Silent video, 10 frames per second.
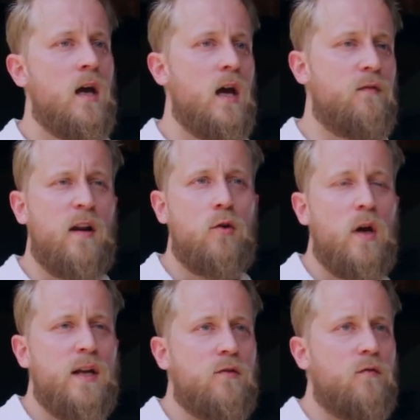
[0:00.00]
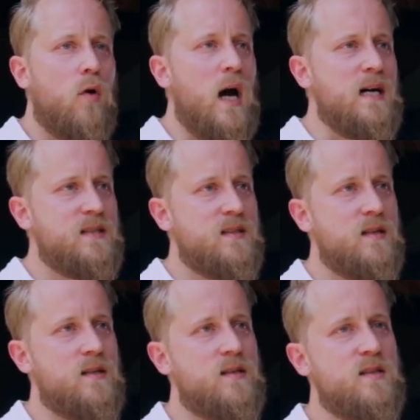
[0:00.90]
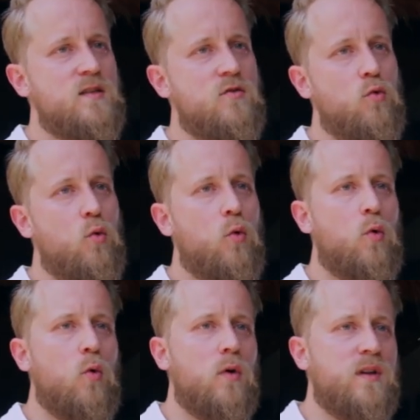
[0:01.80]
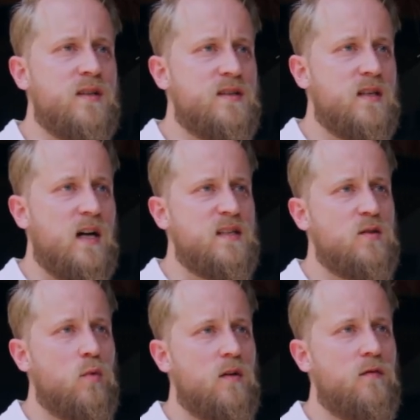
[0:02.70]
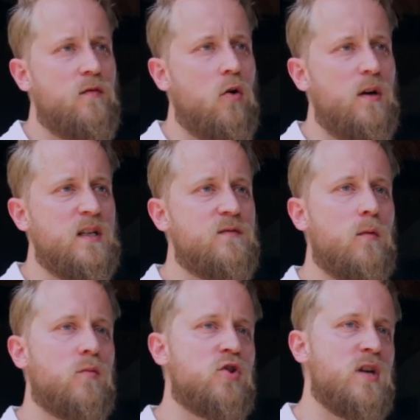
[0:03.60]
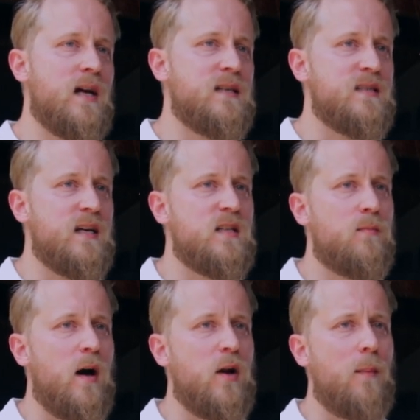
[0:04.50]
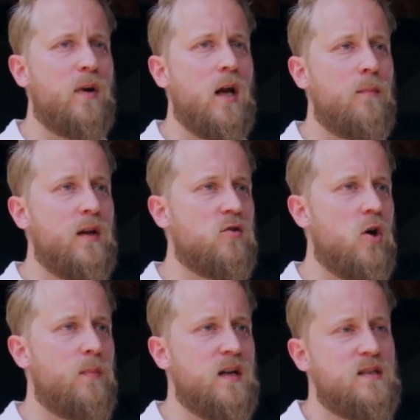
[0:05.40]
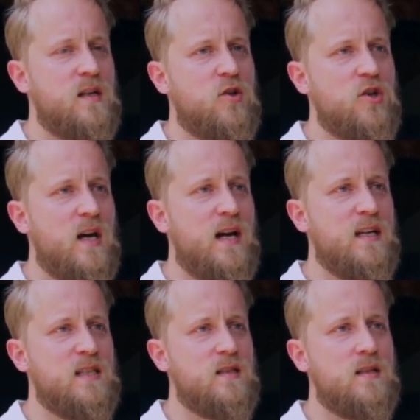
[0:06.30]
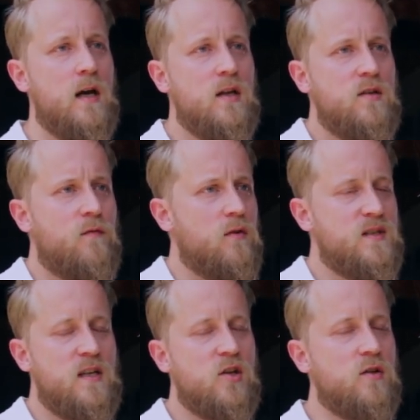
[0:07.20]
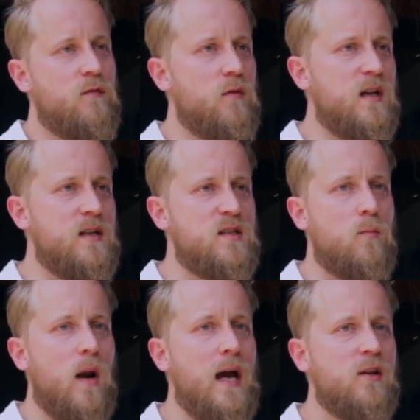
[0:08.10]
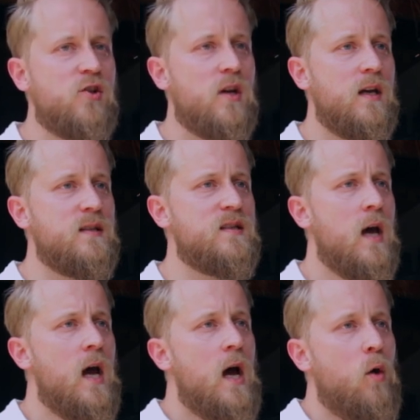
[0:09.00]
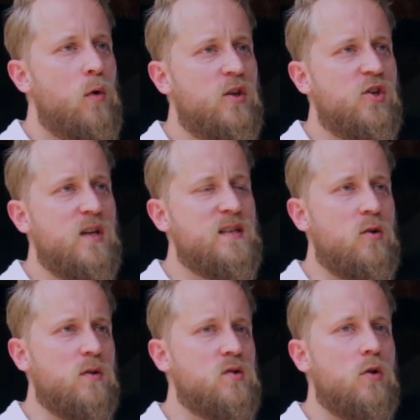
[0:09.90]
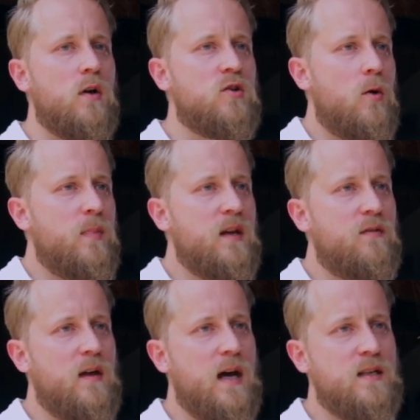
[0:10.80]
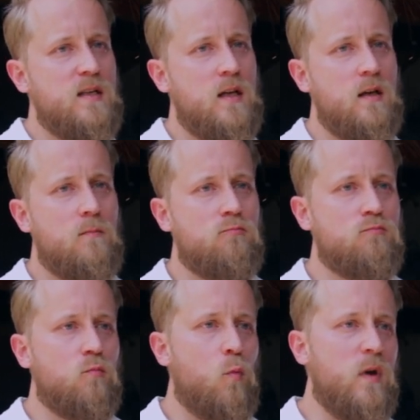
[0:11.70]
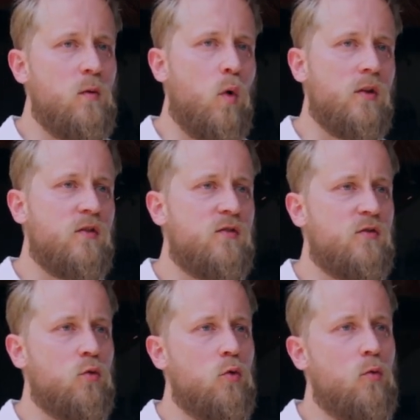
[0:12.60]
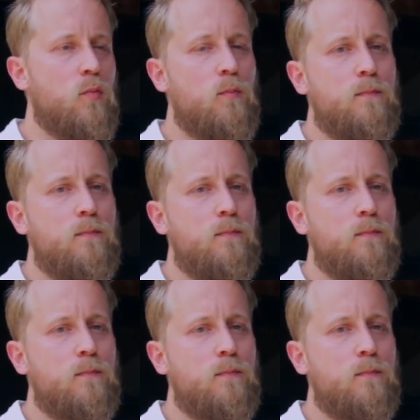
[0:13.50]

A value added for us is to discuss with colleagues from GIZ about upcoming topics such as deforestation-free supply chains, which is also a topic that we want to